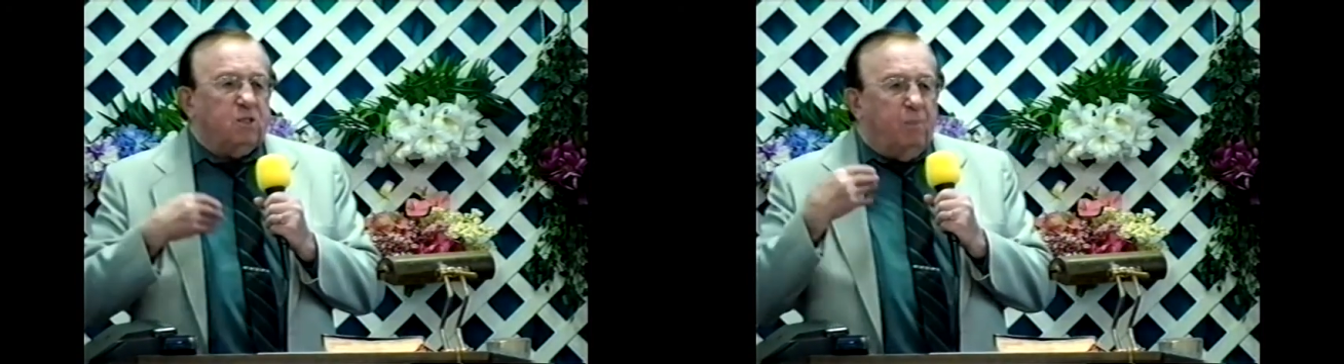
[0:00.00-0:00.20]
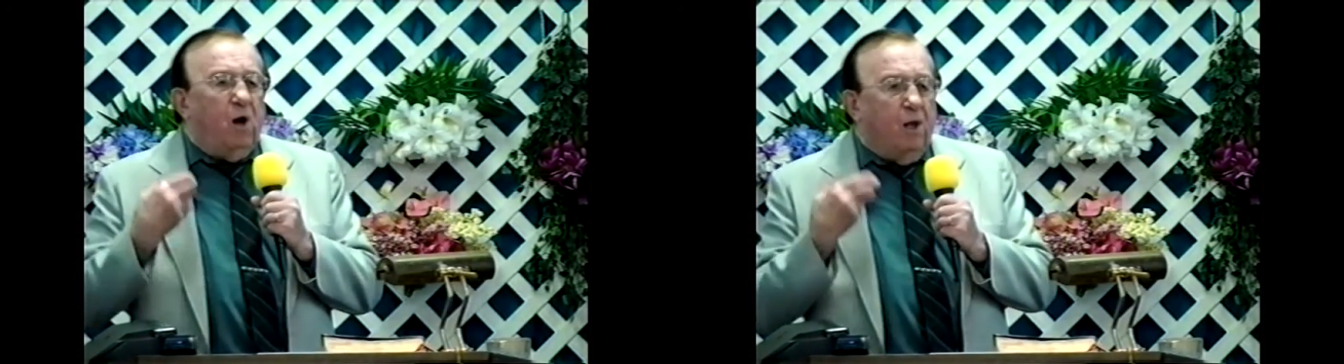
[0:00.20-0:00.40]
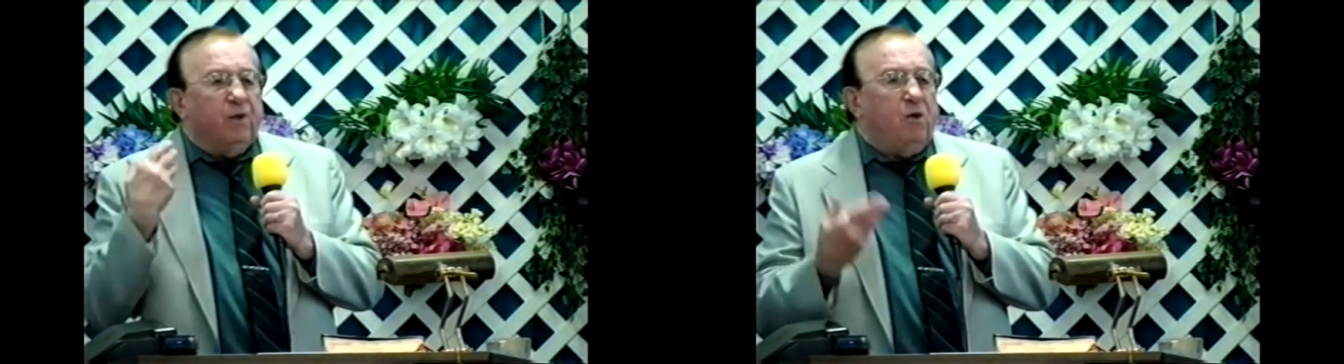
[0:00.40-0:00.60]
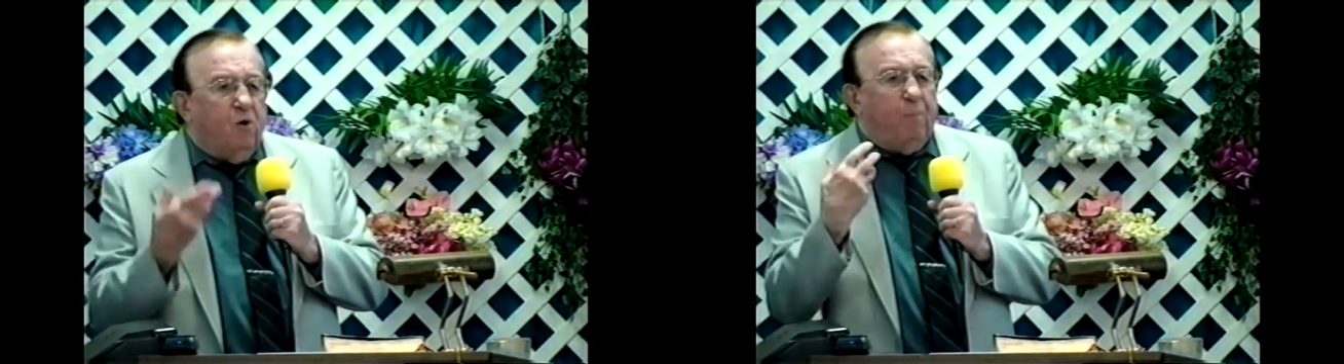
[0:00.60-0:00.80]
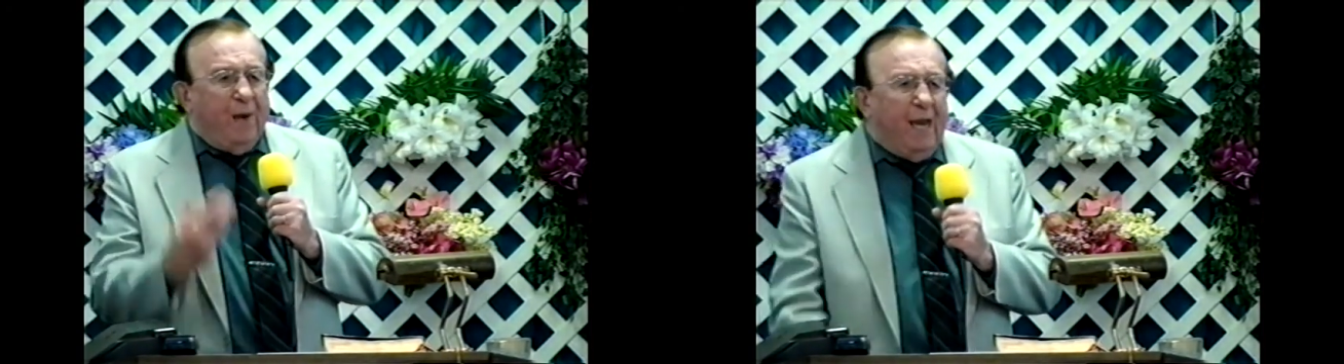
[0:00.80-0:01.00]
and it
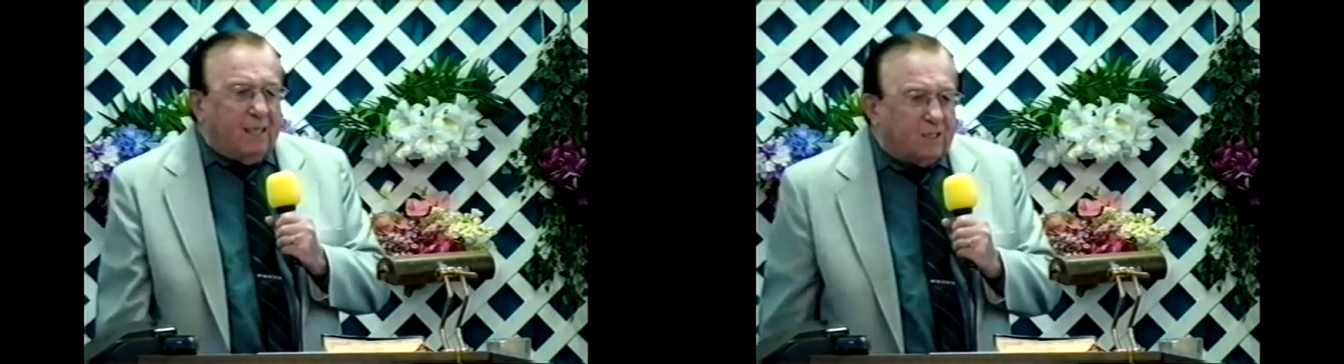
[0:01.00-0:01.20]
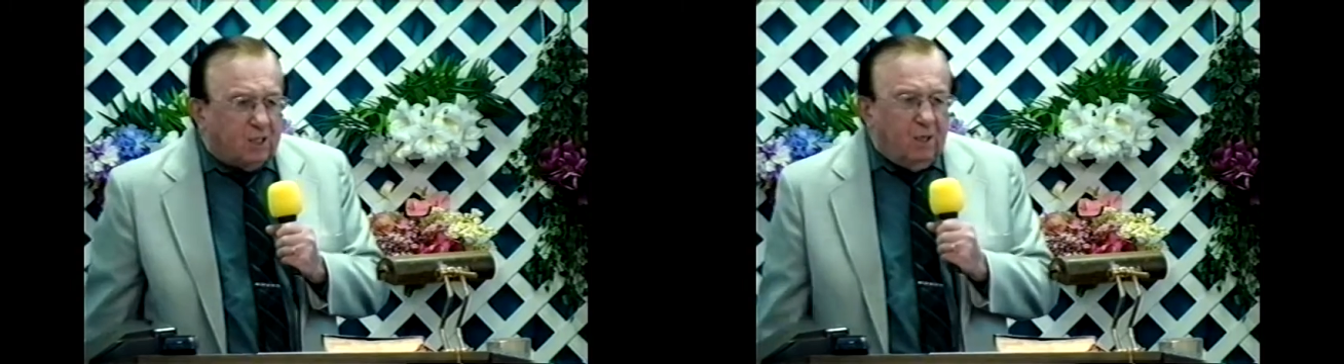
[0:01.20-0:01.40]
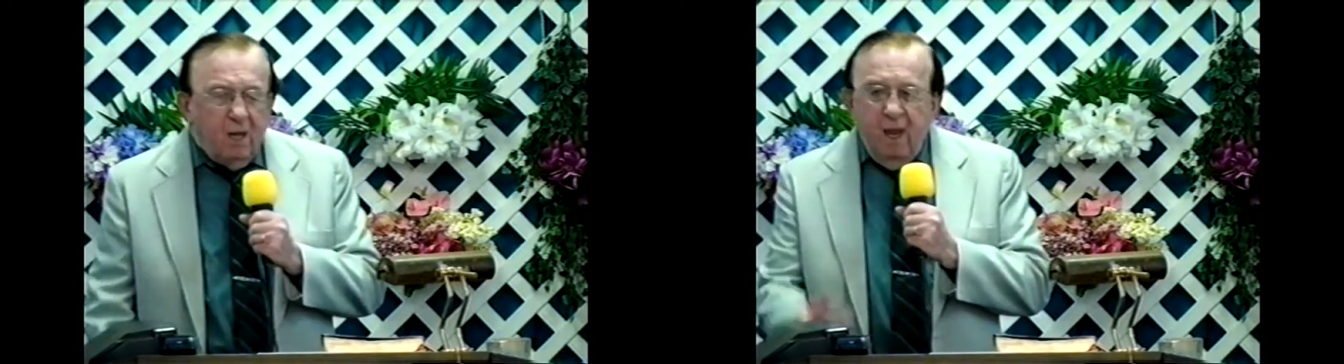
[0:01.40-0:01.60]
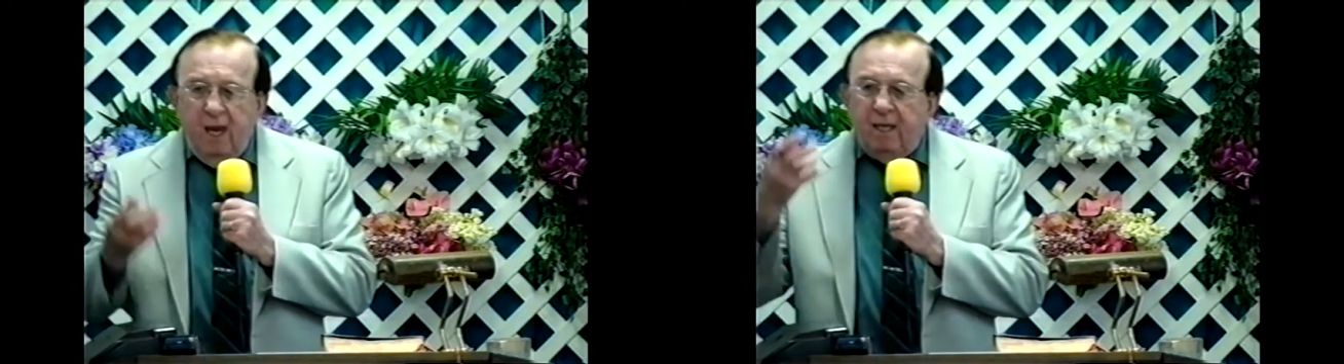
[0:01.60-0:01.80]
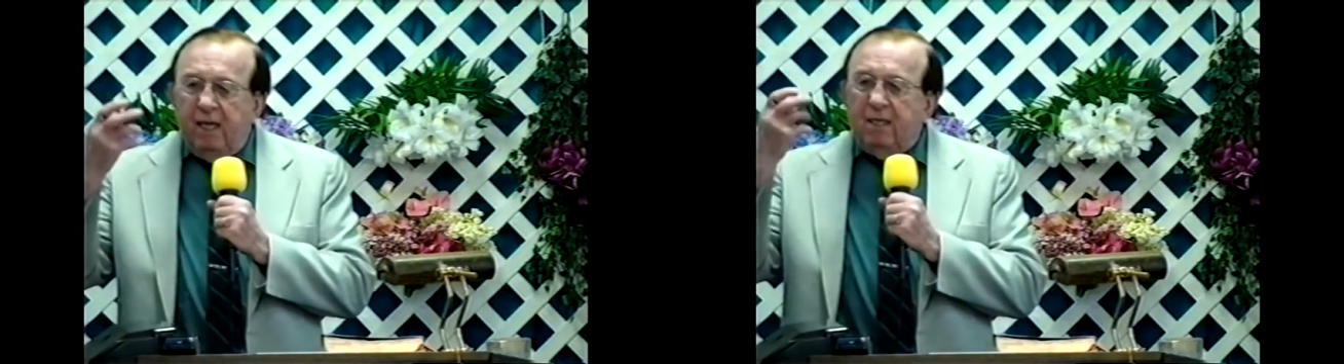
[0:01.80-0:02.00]
does bother your
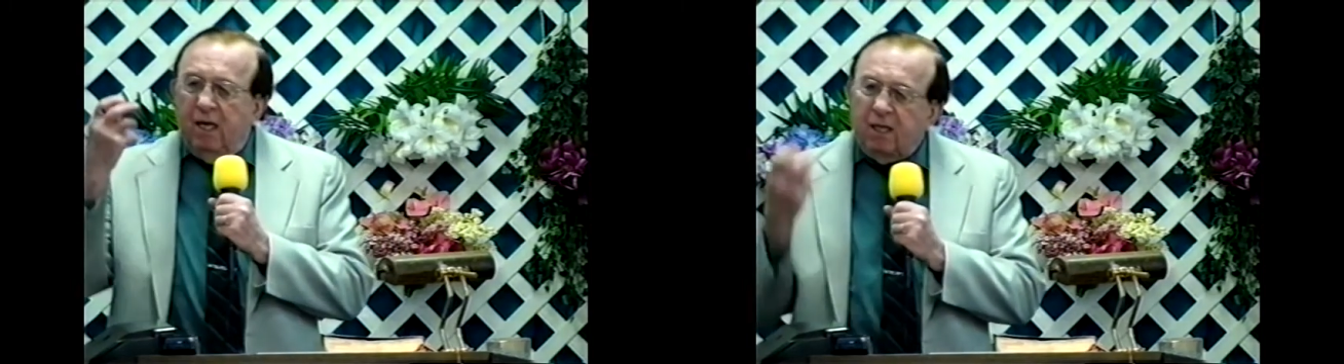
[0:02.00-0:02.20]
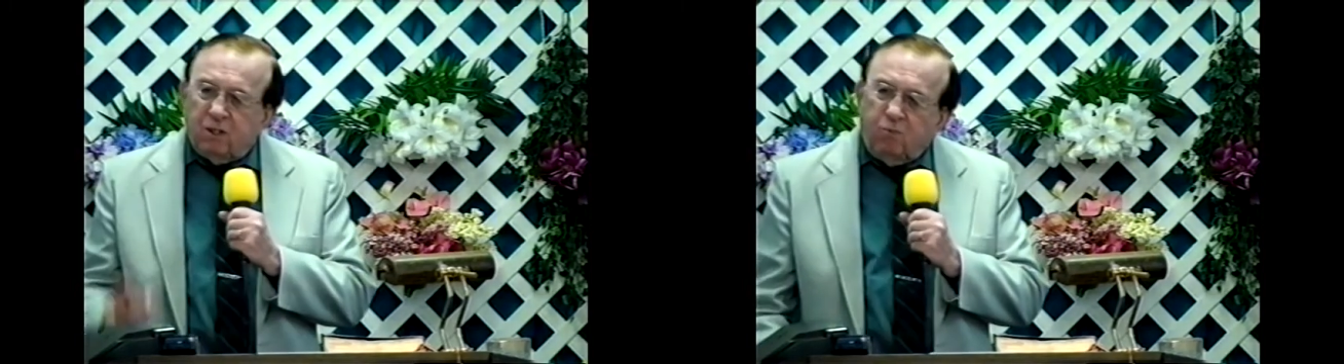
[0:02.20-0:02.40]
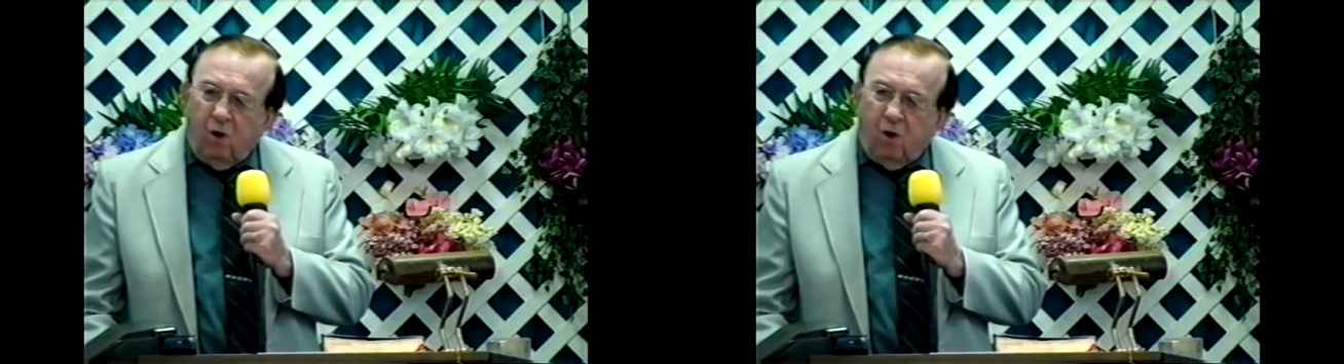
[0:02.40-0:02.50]
pastor,